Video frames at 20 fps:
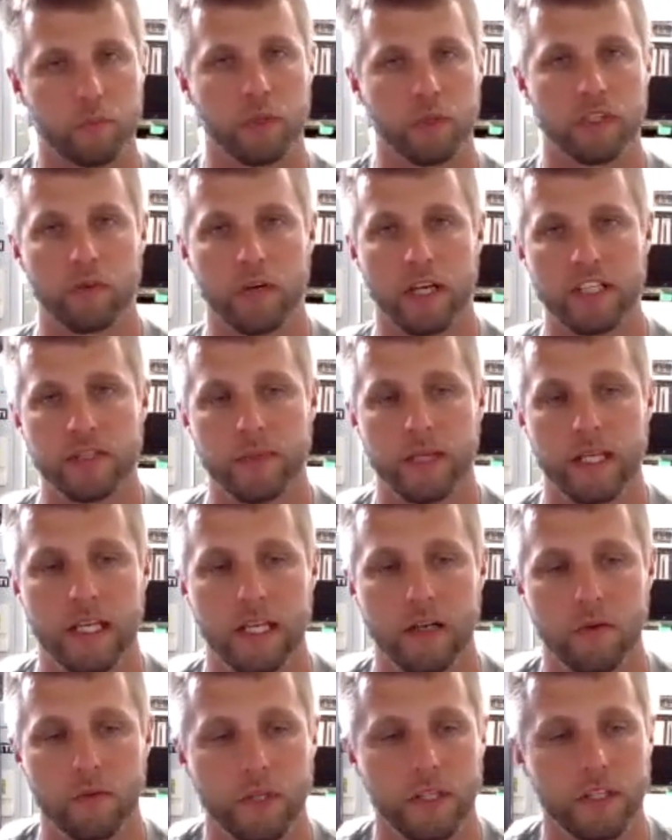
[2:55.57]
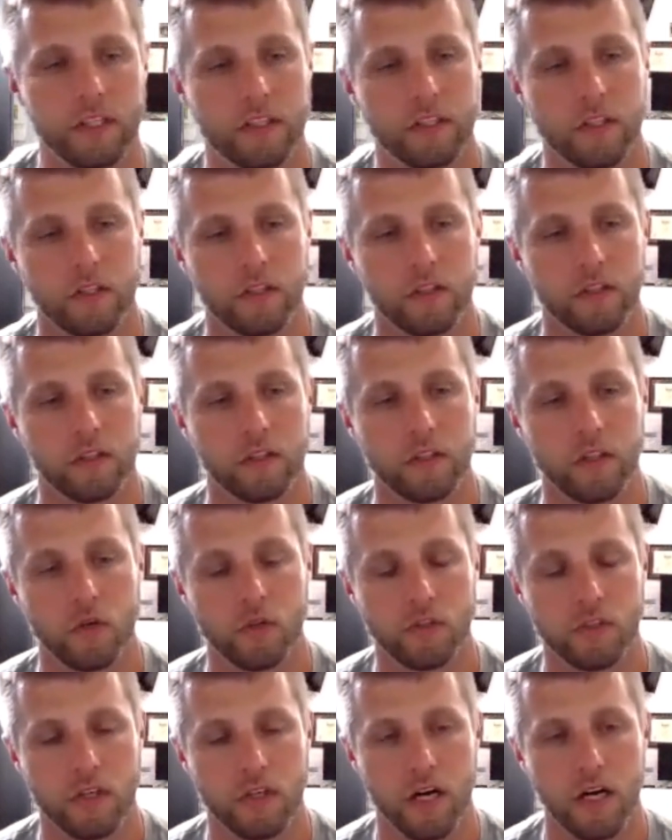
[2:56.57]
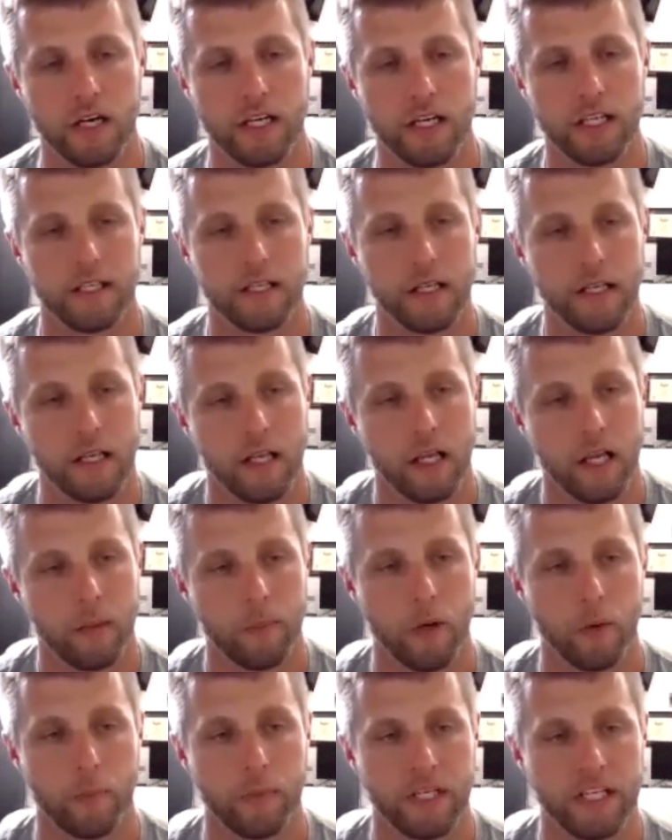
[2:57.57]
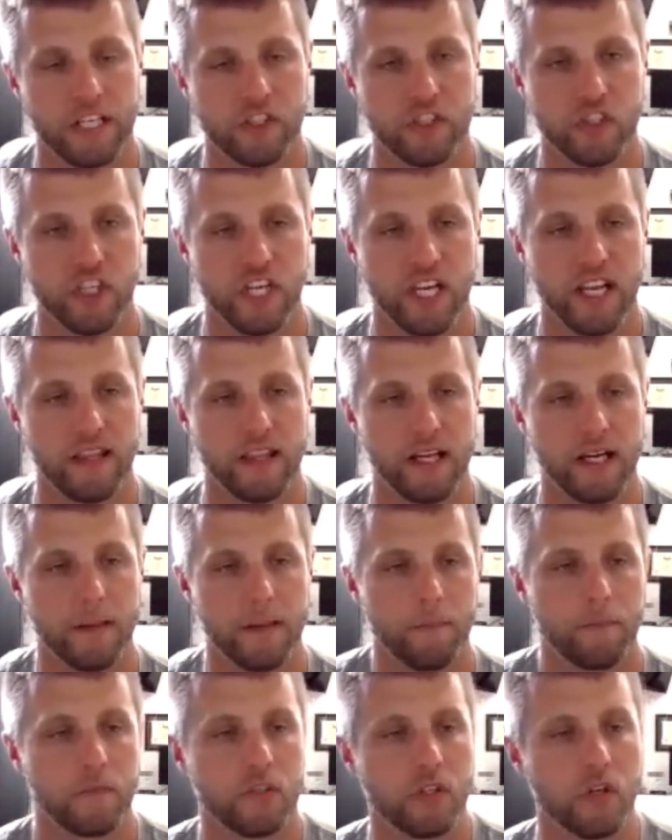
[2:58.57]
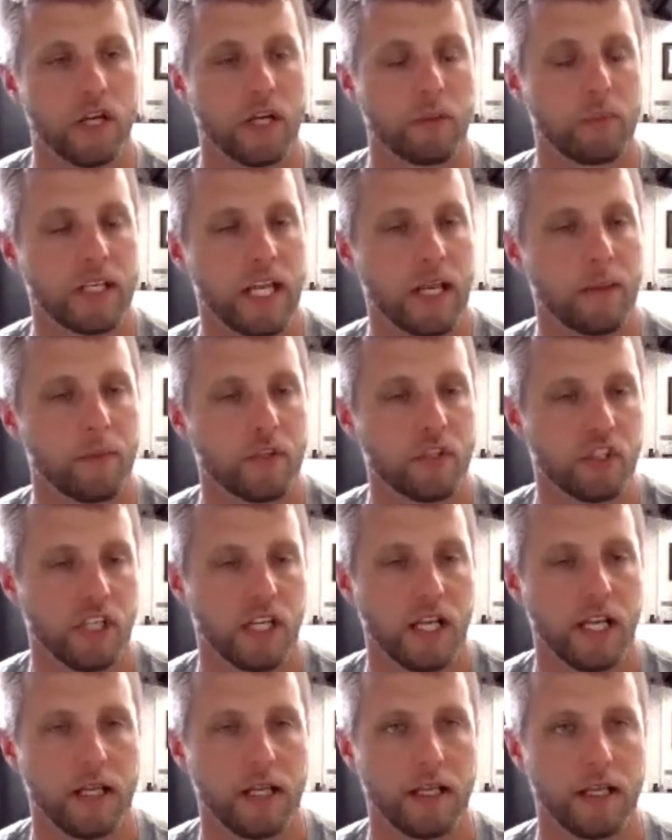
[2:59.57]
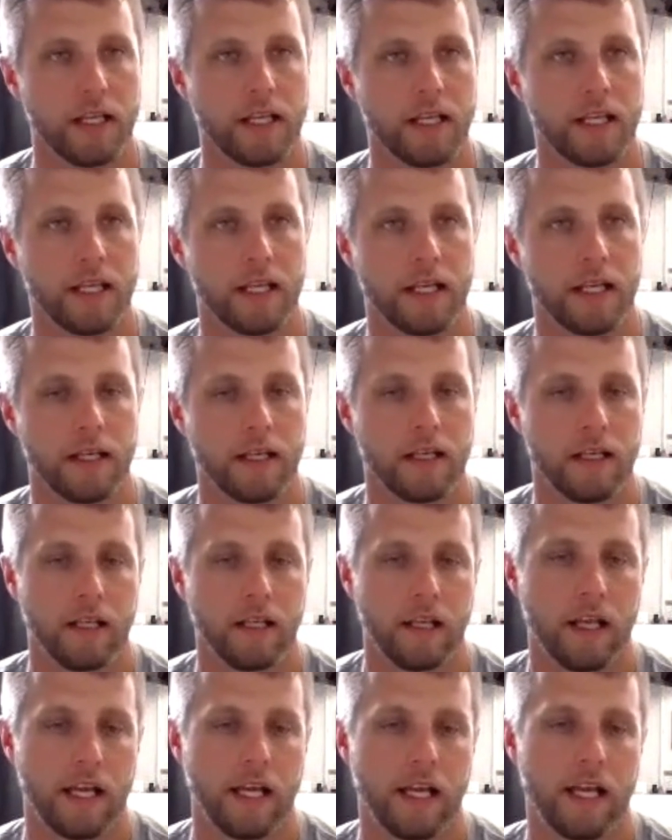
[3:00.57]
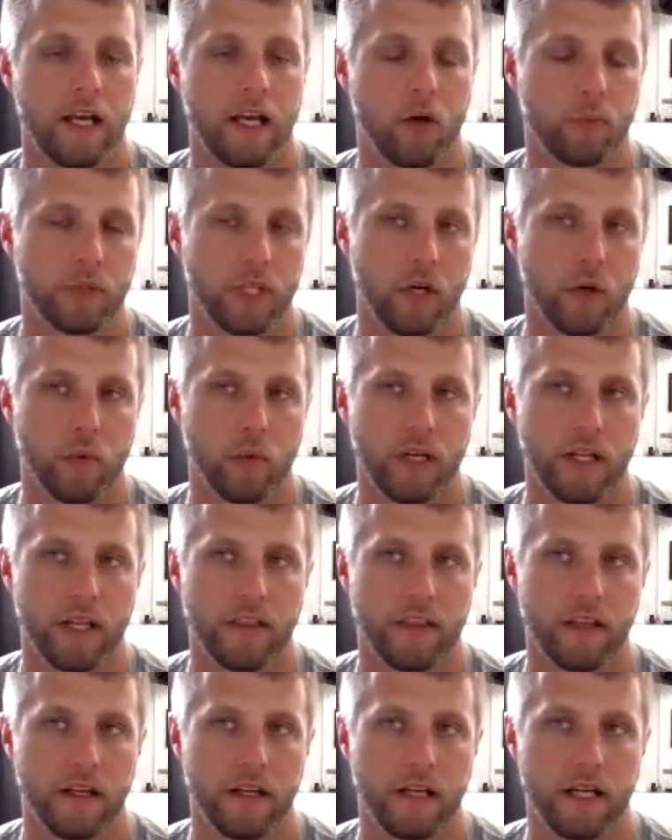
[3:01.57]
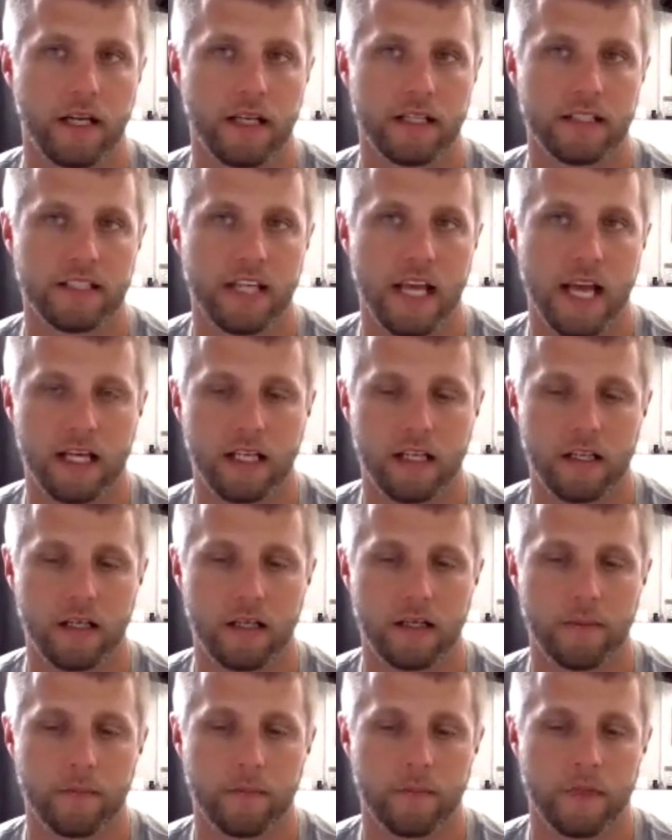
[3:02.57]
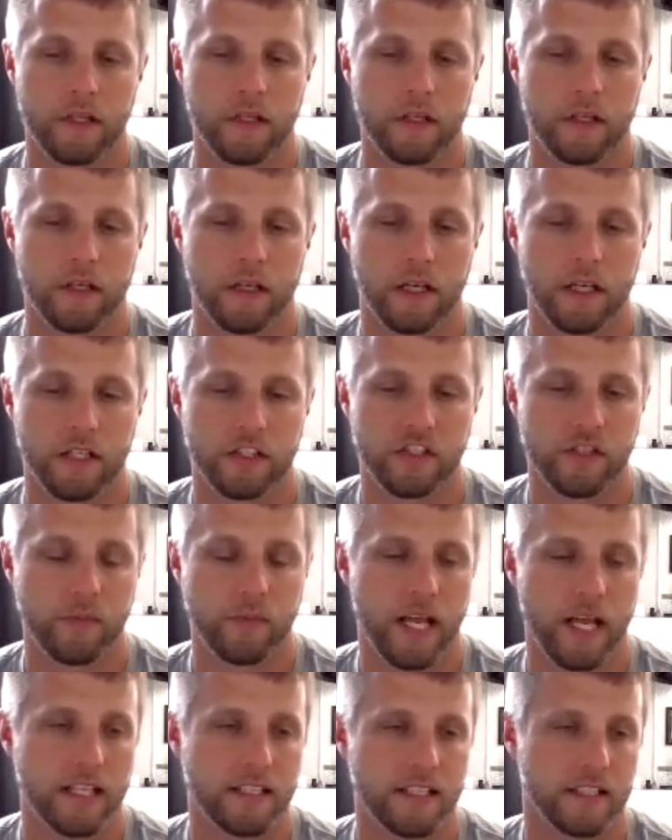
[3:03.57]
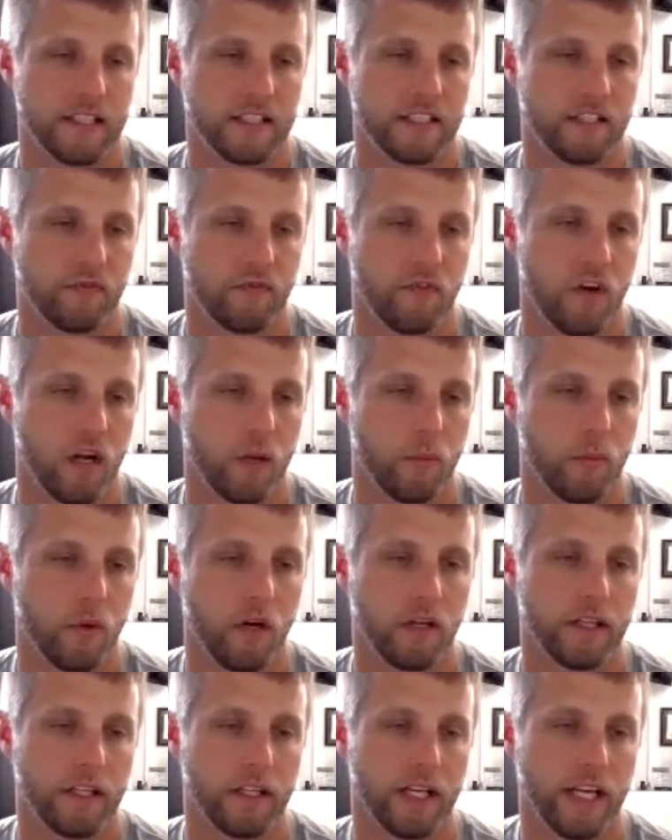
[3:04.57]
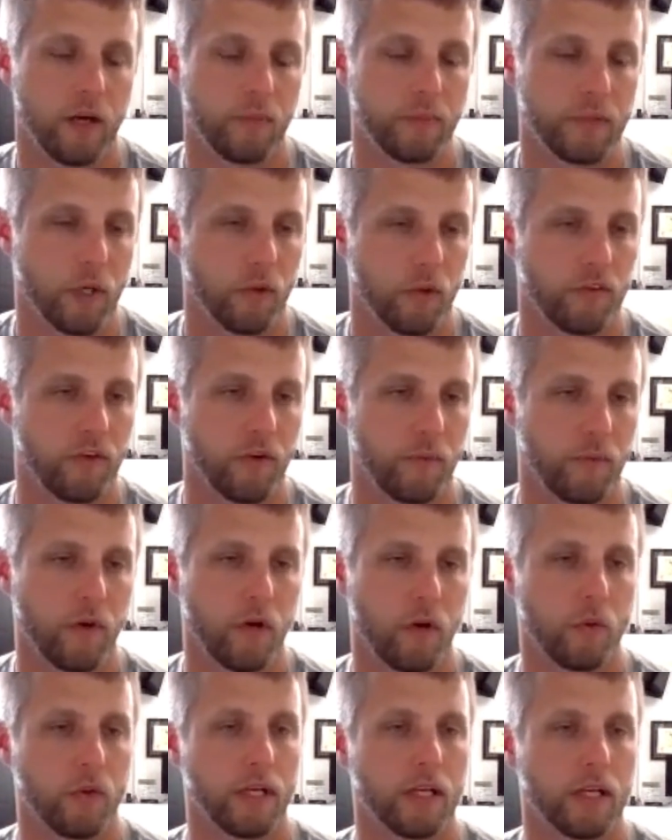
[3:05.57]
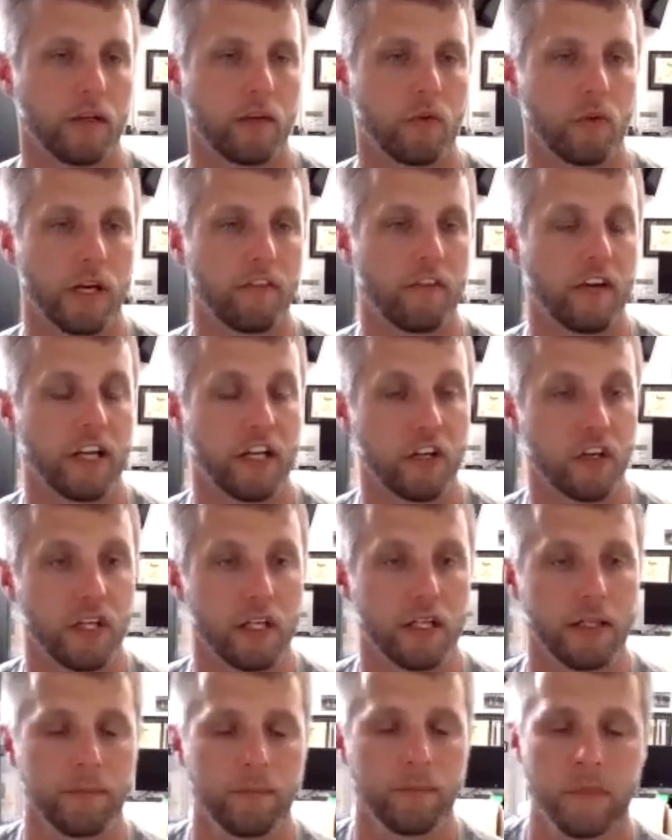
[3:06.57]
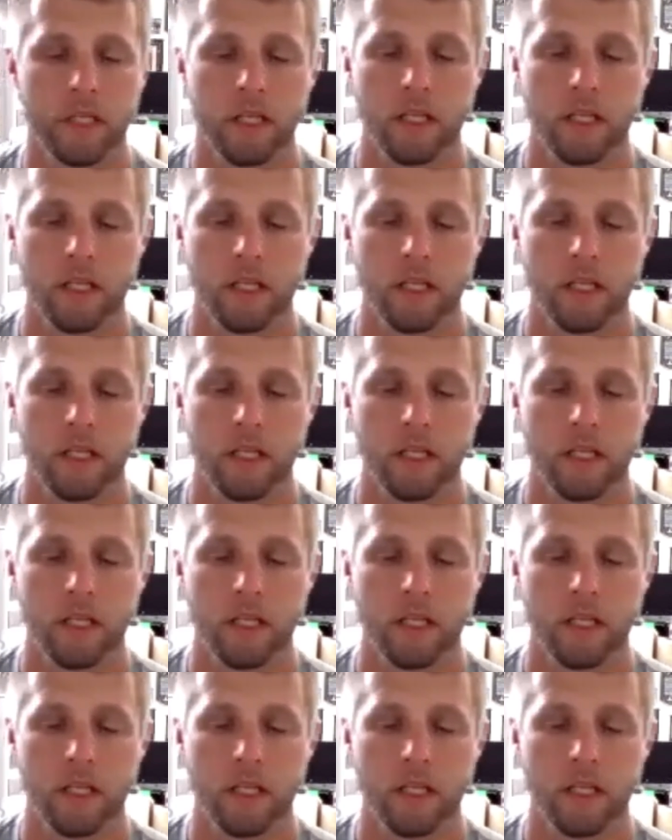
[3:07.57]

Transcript: put a resume in with Coach Renardi about being a GA there. So I became a GA and I helped out with soccer, gymnastics, and volleyball, and then I helped out with football whenever I could.